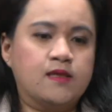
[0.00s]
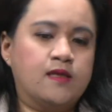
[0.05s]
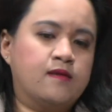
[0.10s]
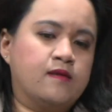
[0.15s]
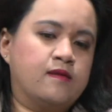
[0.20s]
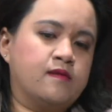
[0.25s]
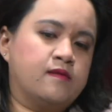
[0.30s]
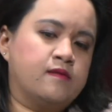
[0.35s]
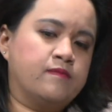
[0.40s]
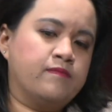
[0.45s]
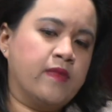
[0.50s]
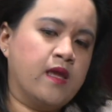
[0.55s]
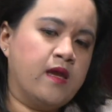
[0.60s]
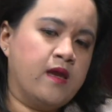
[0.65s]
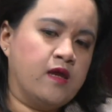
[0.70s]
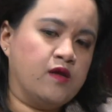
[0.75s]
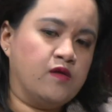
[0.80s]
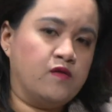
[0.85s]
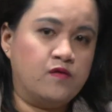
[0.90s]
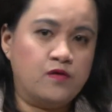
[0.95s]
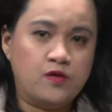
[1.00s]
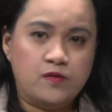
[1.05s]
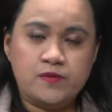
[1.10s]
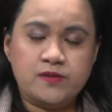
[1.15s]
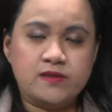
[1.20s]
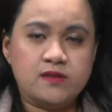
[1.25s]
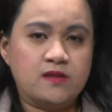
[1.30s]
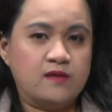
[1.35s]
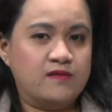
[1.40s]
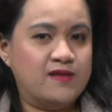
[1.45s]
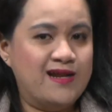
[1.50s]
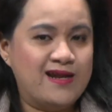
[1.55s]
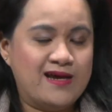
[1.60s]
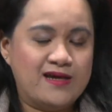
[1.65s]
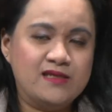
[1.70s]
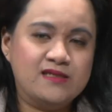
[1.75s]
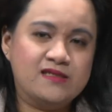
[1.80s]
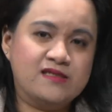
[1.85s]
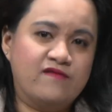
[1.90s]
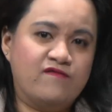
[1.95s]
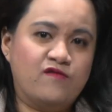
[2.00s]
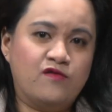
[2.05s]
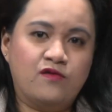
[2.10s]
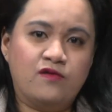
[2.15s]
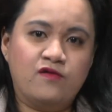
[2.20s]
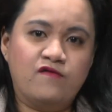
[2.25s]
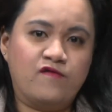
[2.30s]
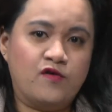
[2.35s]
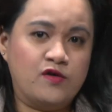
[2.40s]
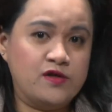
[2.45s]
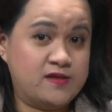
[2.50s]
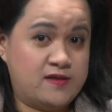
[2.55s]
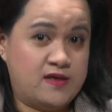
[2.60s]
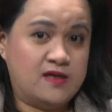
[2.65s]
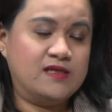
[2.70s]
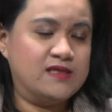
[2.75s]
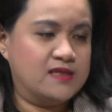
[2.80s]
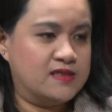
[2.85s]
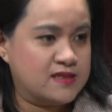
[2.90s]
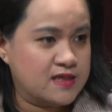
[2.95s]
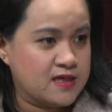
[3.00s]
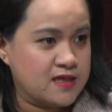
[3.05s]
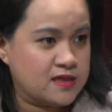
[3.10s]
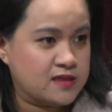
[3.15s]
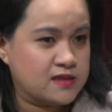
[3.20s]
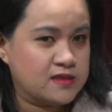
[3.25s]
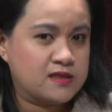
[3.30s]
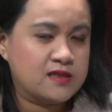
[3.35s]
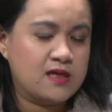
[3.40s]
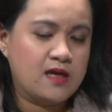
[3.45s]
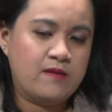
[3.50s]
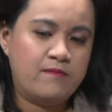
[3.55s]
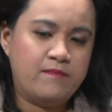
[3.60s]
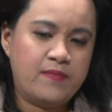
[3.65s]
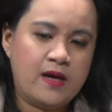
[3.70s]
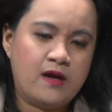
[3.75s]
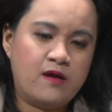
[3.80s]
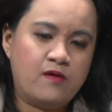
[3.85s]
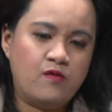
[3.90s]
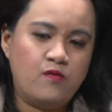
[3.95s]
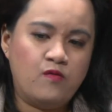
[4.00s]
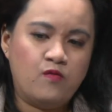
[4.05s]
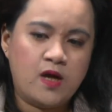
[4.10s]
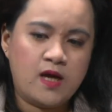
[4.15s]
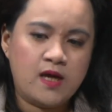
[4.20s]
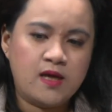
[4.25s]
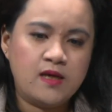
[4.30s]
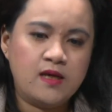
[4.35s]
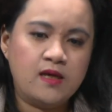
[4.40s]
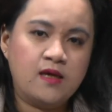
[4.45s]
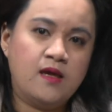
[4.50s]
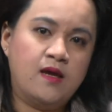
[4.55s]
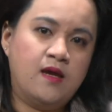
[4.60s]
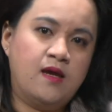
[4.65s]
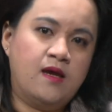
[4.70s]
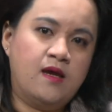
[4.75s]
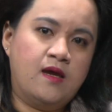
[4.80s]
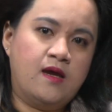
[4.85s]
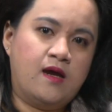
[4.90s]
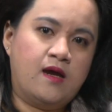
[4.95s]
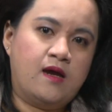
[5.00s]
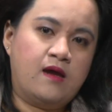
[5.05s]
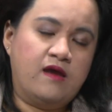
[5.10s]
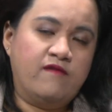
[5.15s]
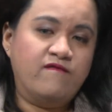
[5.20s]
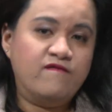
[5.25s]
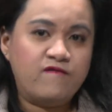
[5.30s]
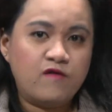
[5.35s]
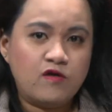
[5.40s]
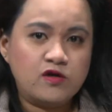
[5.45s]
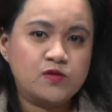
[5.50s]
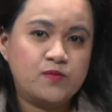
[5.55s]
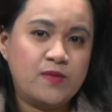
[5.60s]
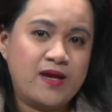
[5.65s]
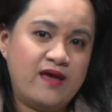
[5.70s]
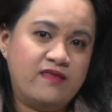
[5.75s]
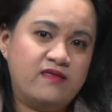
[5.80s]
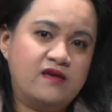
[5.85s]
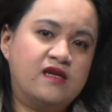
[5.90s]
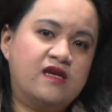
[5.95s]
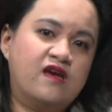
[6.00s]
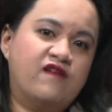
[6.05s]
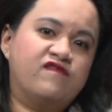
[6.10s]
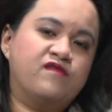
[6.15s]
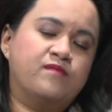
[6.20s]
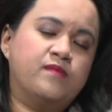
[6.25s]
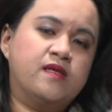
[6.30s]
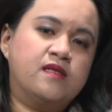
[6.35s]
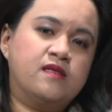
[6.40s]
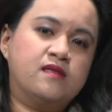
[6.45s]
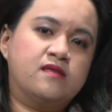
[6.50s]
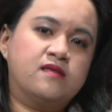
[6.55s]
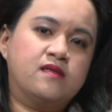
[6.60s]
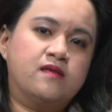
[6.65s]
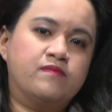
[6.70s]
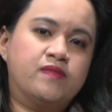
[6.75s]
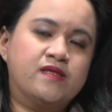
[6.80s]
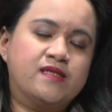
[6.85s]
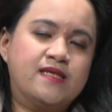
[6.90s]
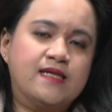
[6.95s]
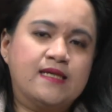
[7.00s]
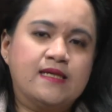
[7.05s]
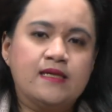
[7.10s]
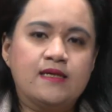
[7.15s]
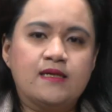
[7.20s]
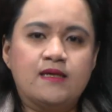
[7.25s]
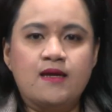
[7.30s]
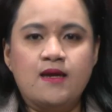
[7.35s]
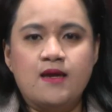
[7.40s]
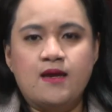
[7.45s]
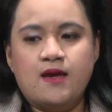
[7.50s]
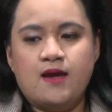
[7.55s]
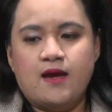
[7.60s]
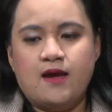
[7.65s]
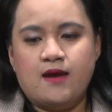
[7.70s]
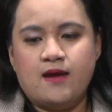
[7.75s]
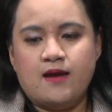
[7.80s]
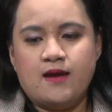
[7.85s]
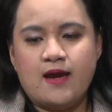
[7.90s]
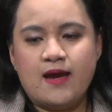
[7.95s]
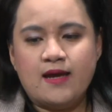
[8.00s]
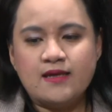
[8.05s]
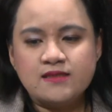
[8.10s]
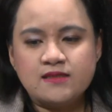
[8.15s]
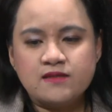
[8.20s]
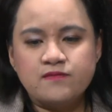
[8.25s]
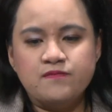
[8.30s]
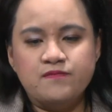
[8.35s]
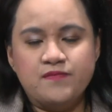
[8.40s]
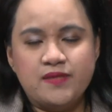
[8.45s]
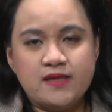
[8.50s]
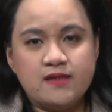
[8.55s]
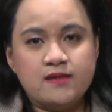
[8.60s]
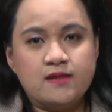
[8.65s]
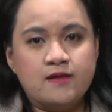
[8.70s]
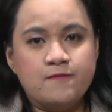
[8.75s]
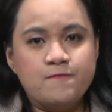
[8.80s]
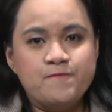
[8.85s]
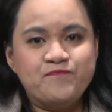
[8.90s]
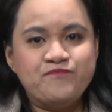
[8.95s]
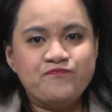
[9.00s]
and groups and the likes have all voiced their concerns about why enforcement and the government in particular hasn't been